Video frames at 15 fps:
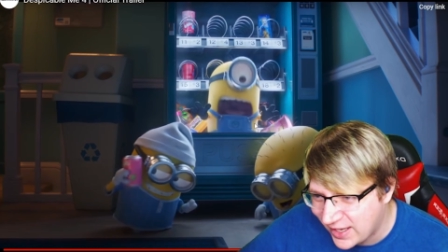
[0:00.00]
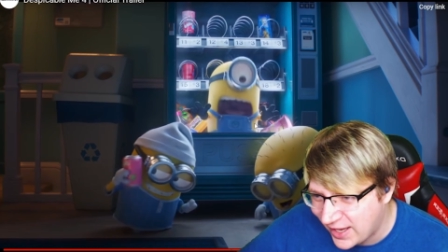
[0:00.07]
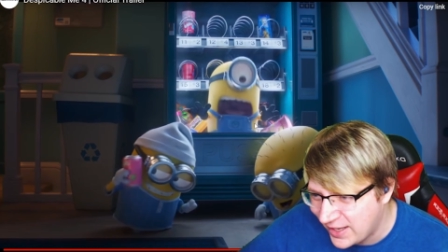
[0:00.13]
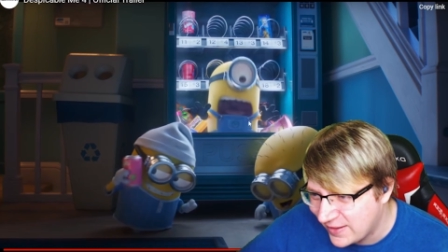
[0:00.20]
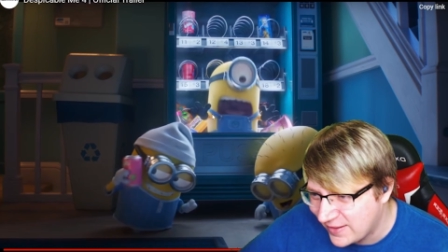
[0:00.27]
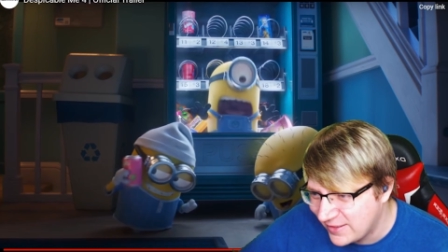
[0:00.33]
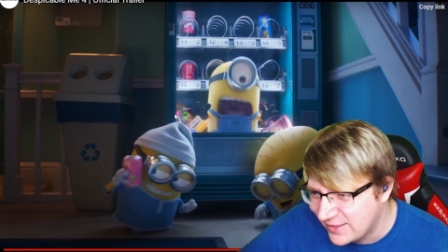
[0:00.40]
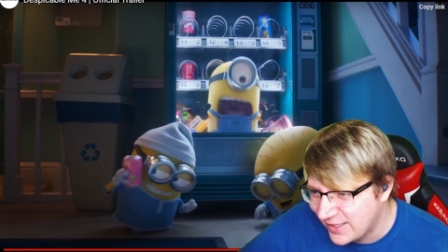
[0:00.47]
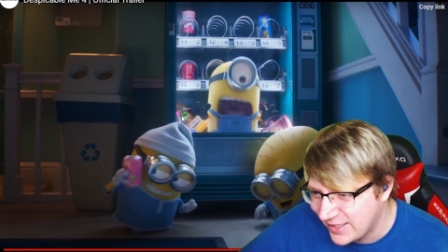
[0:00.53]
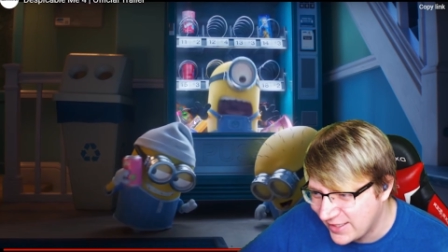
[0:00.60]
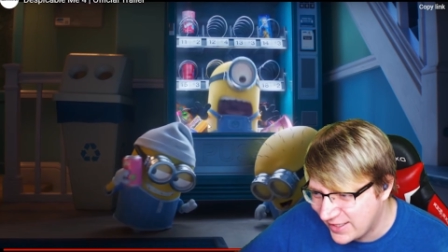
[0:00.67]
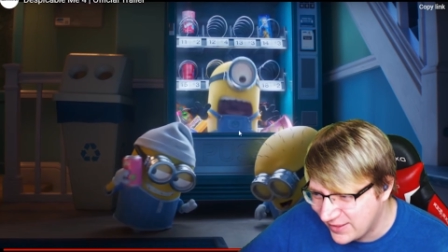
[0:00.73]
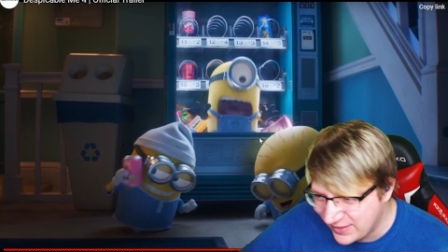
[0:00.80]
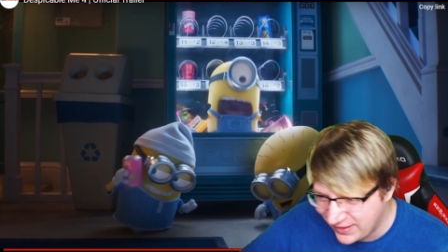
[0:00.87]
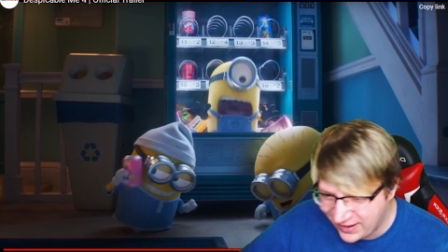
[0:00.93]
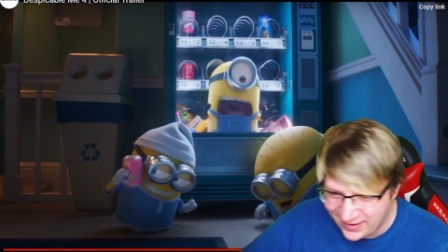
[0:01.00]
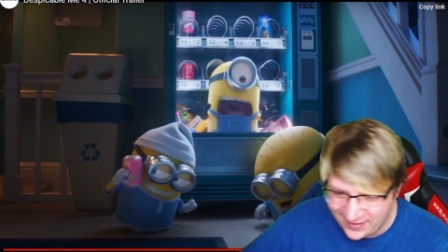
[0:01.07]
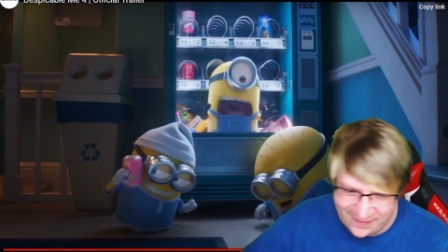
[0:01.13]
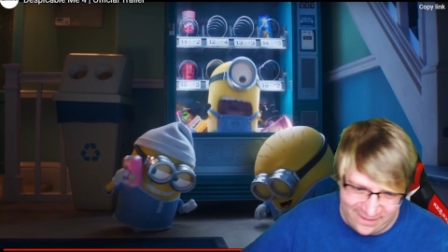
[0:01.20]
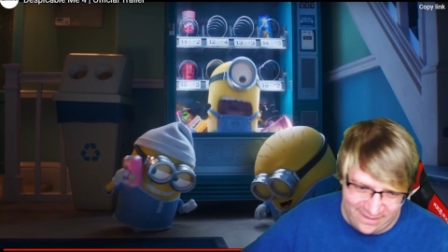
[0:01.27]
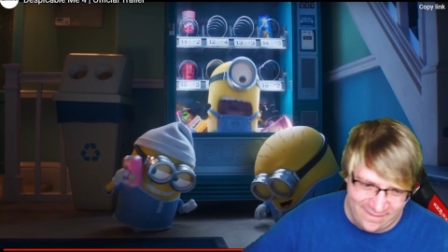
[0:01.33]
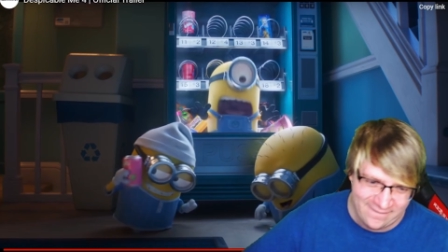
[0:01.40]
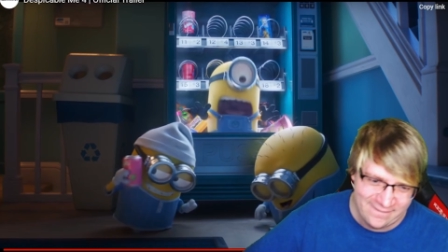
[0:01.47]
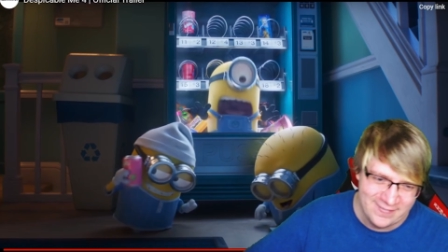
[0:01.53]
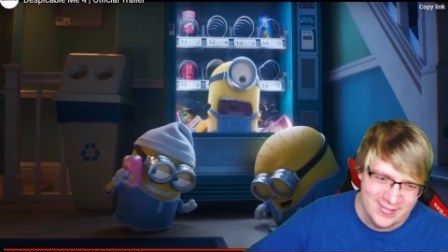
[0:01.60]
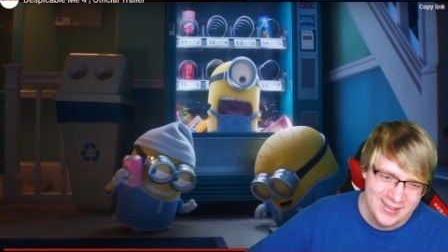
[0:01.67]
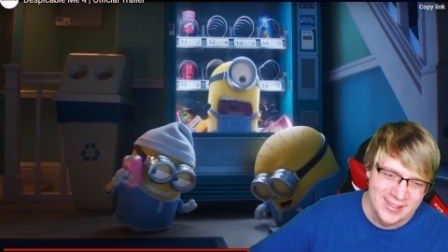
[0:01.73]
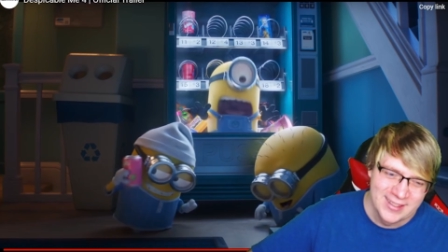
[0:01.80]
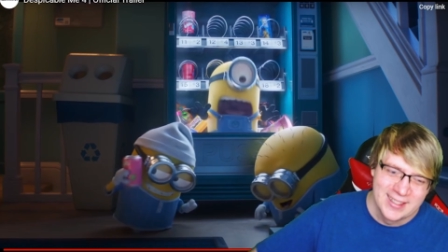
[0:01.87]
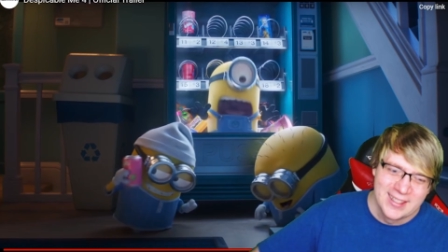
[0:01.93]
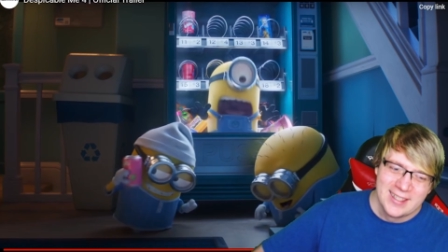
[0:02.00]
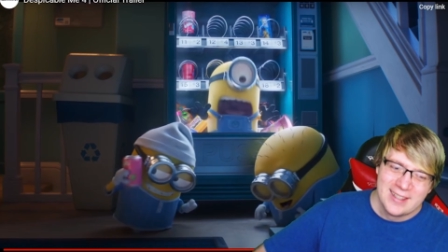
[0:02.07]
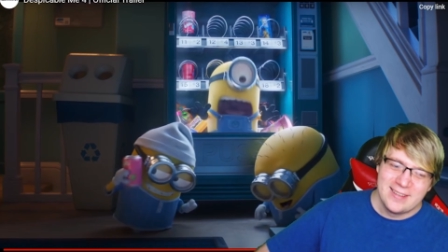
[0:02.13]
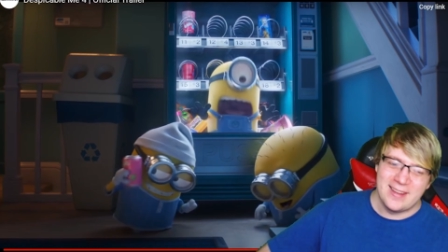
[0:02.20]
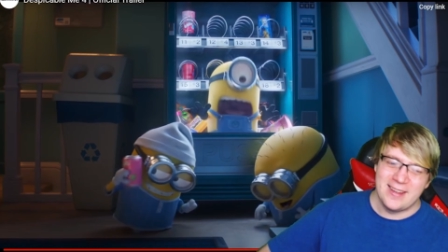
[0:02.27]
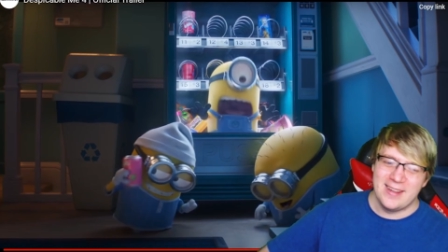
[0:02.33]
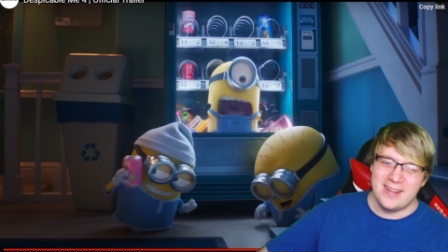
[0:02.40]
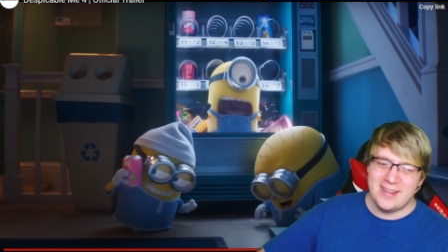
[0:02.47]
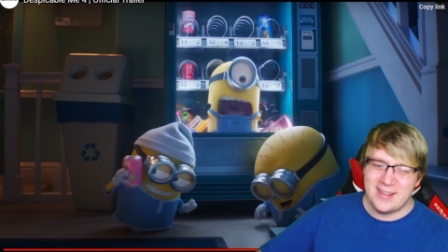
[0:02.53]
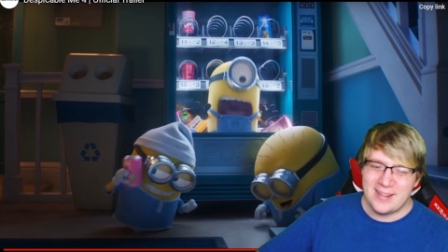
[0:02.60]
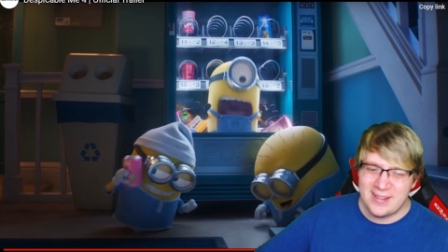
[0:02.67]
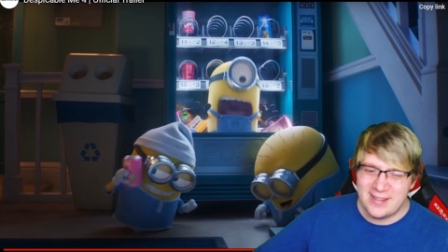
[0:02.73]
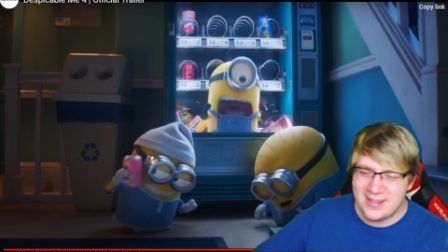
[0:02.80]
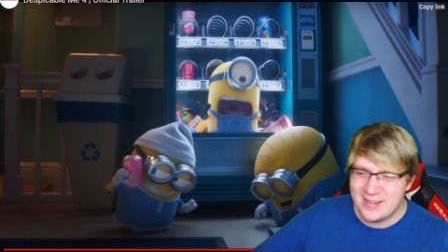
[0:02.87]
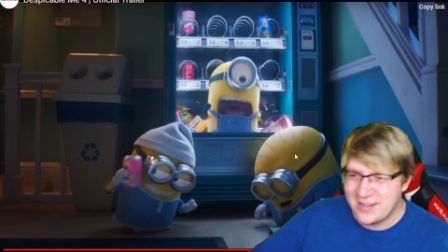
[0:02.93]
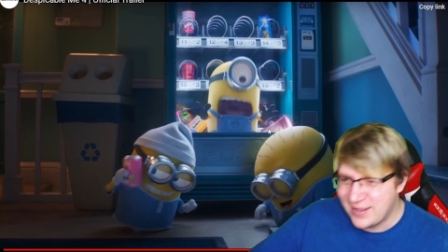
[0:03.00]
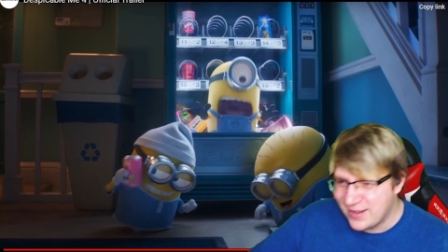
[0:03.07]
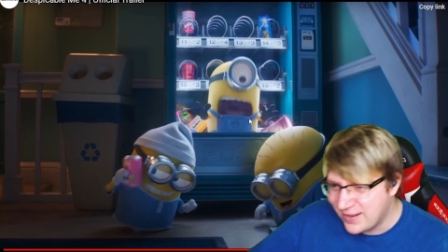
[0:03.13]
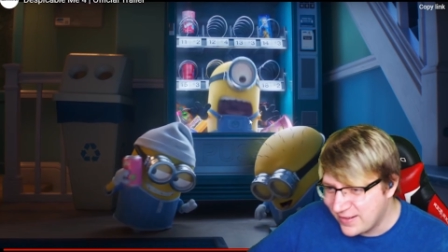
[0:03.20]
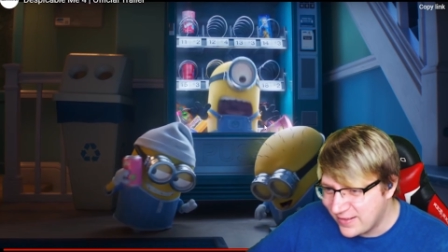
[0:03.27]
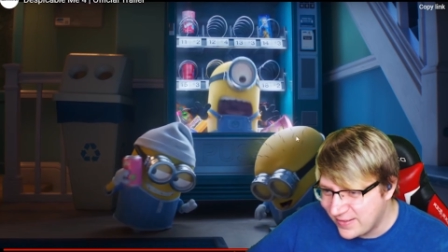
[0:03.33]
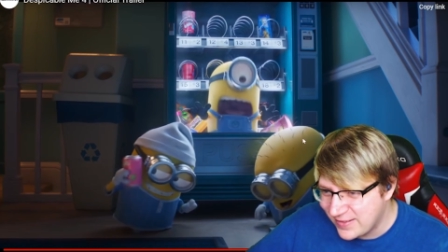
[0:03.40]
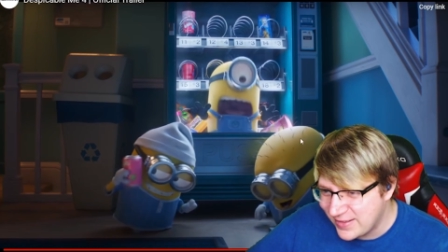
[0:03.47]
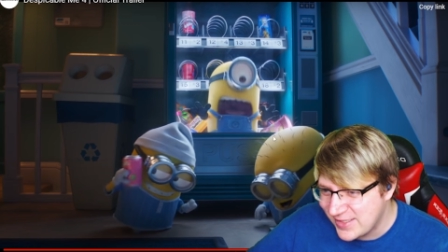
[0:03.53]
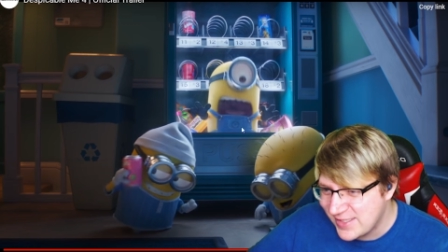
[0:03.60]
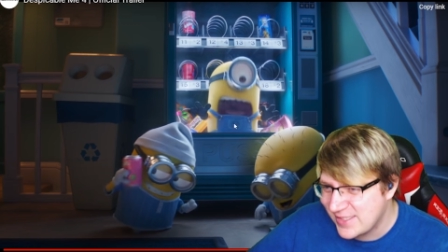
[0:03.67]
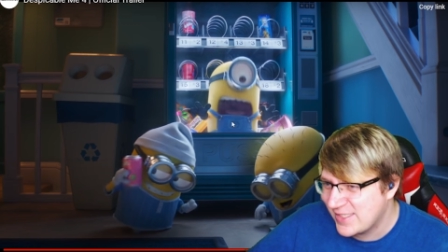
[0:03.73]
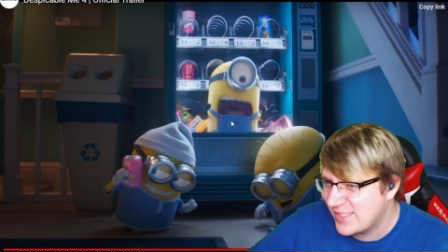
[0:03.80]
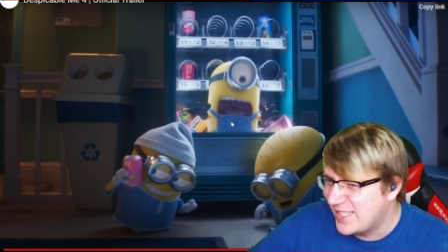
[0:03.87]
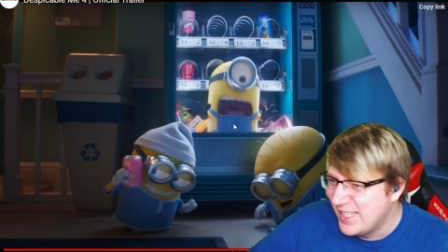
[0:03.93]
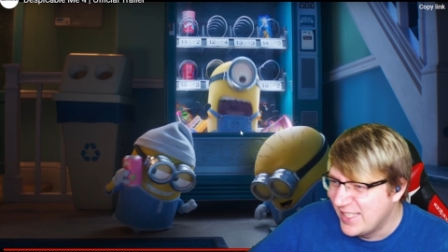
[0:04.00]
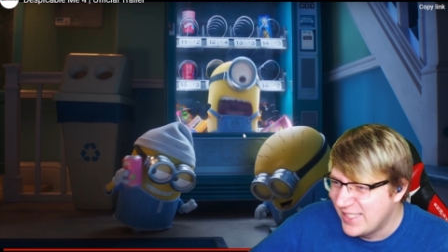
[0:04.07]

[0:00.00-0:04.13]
I don't like. I don't know. They, they, I don't know.